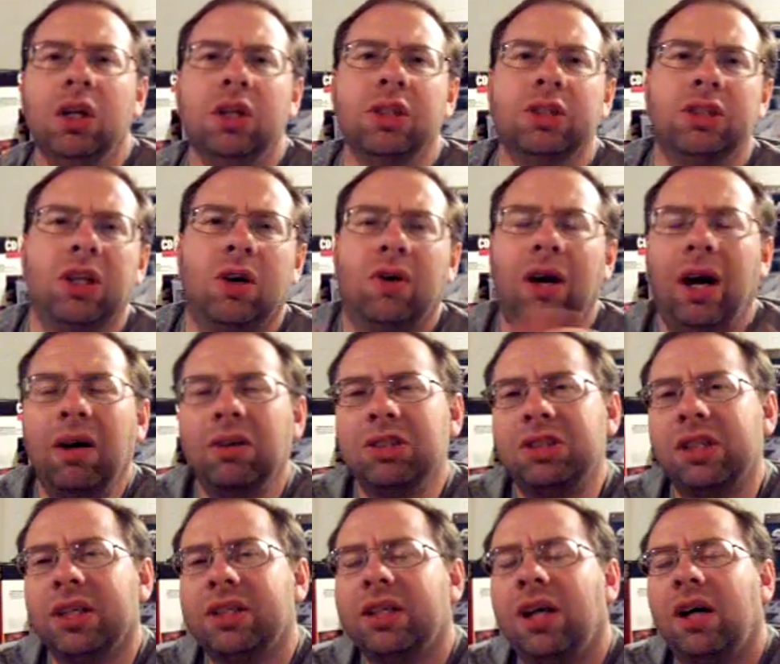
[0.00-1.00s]
So how has
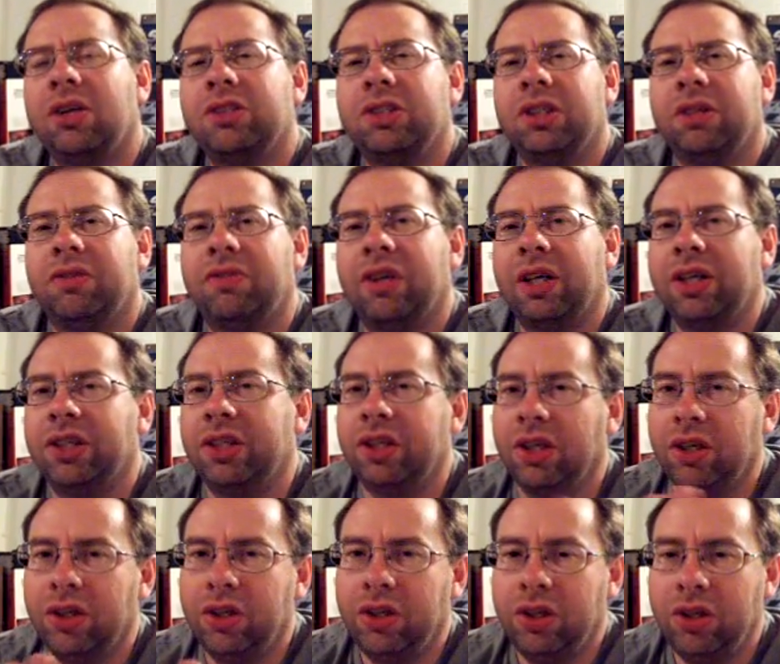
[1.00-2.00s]
technology
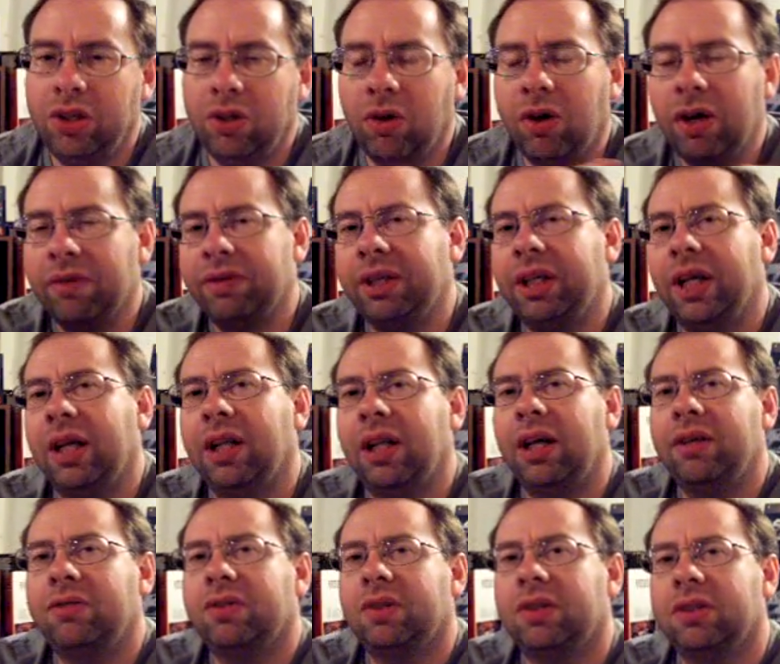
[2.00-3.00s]
affected your everyday
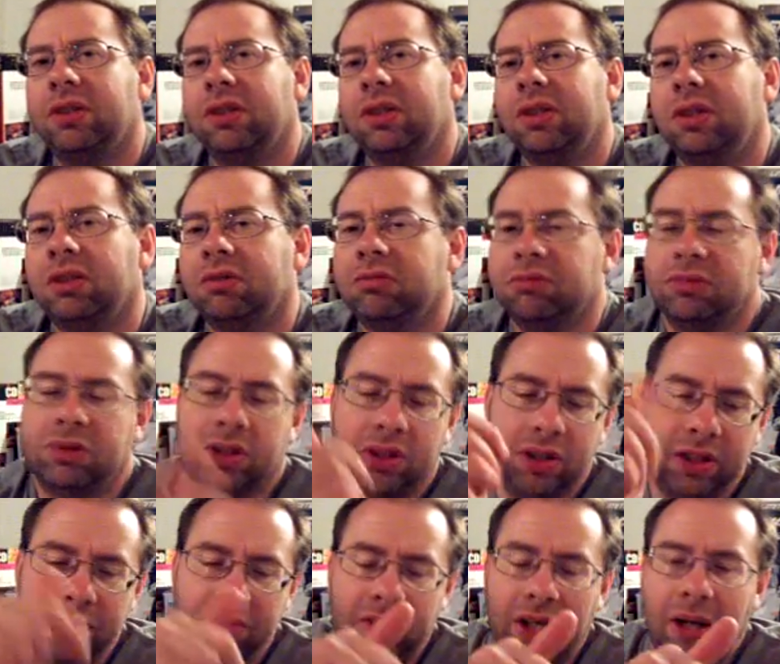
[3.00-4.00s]
life? So
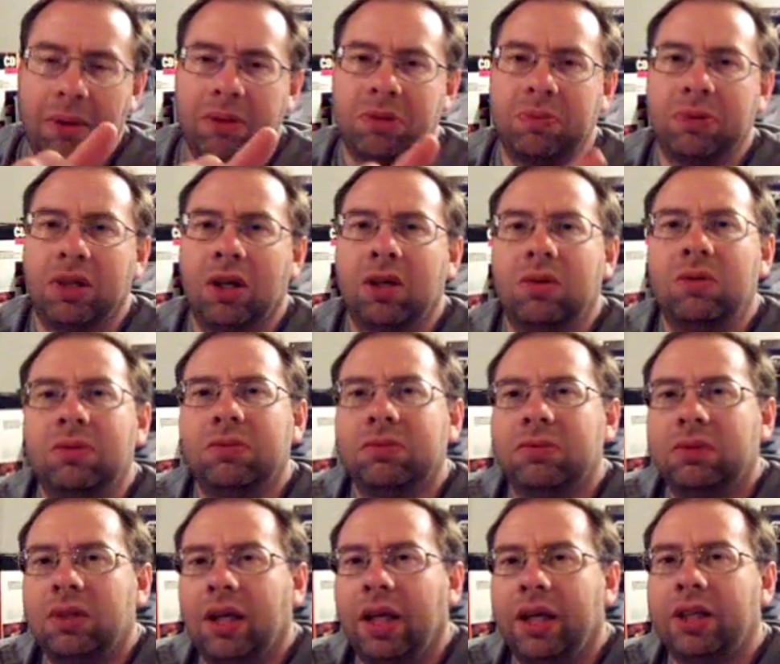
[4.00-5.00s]
leave your comments below.
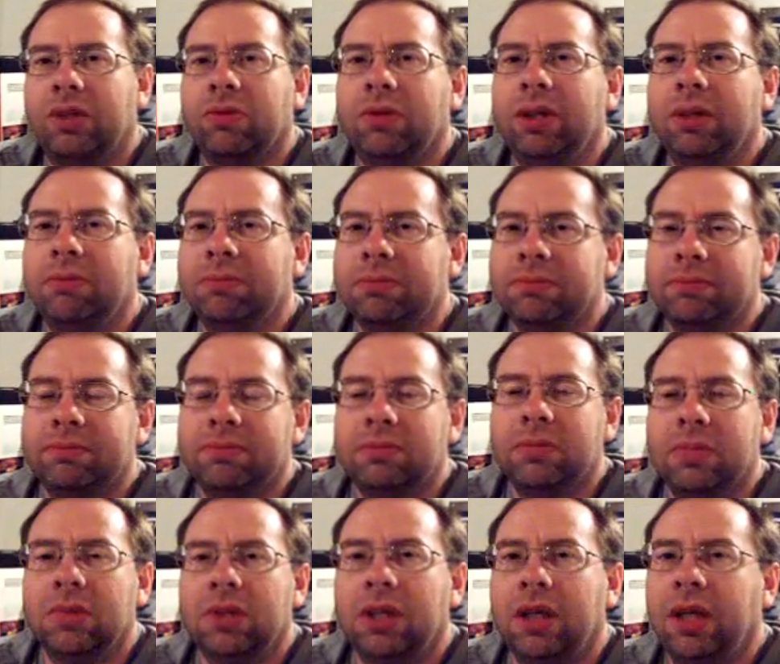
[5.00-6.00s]
I like to read them.
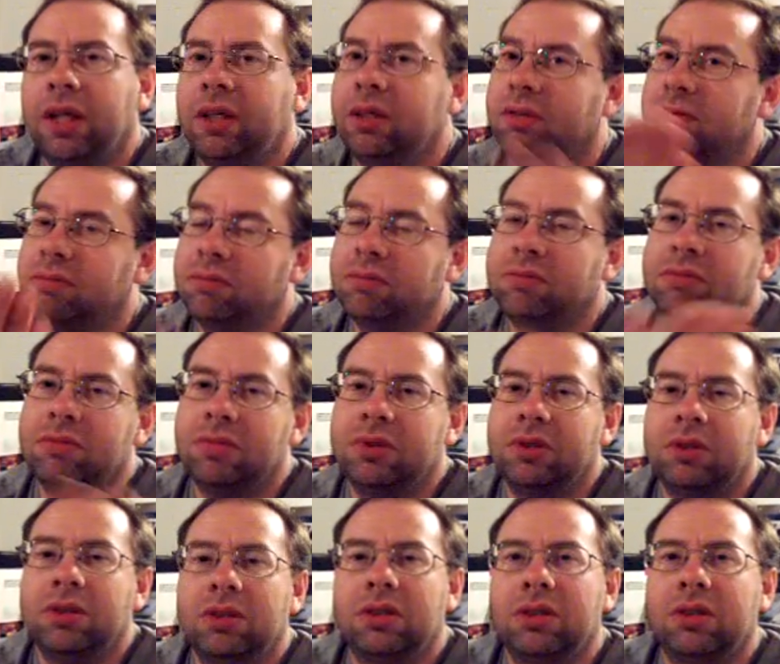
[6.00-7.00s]
And
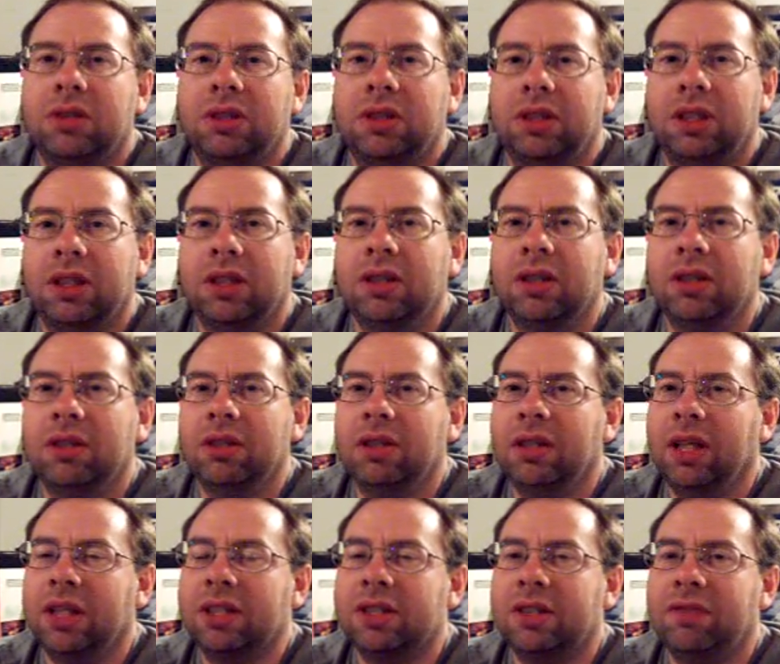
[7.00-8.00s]
till
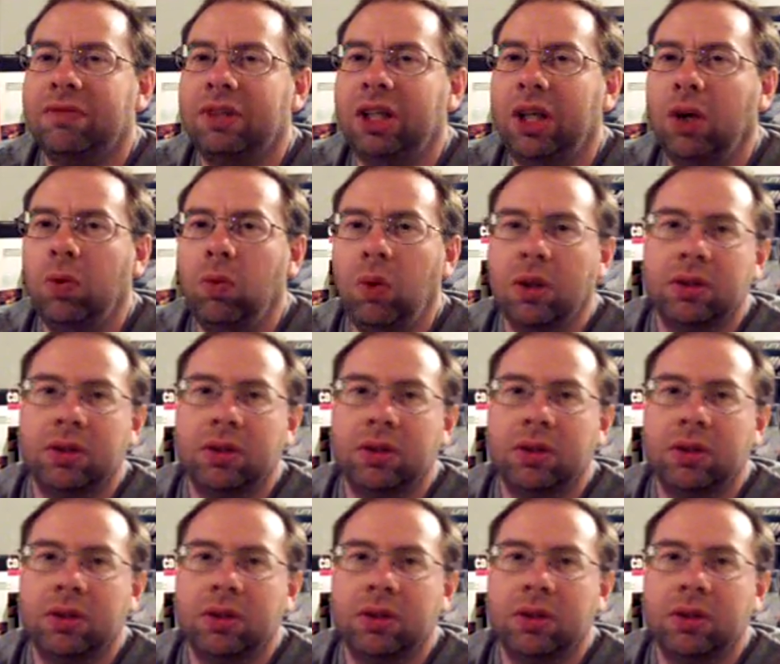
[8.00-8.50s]
next video.